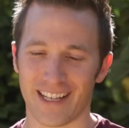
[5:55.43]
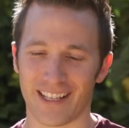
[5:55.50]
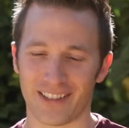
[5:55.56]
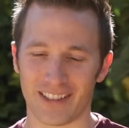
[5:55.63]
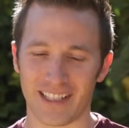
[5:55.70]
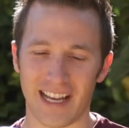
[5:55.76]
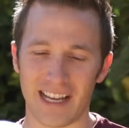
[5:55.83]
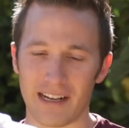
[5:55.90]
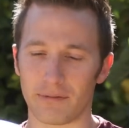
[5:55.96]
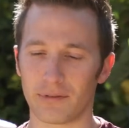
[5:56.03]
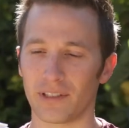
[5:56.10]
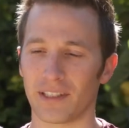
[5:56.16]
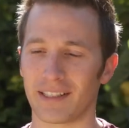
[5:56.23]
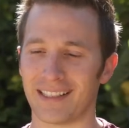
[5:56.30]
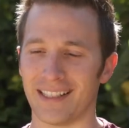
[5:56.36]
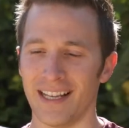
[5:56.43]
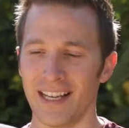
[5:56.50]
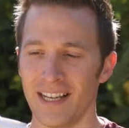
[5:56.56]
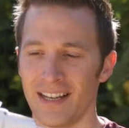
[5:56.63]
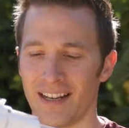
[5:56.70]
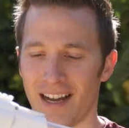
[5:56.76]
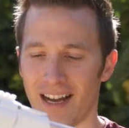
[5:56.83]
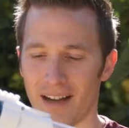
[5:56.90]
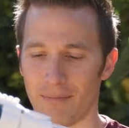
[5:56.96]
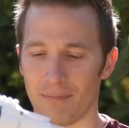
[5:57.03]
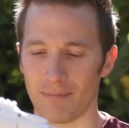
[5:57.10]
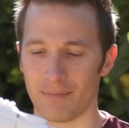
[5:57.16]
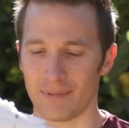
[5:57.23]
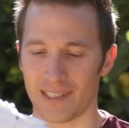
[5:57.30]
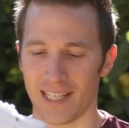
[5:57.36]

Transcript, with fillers: Tinkercad, I've really um,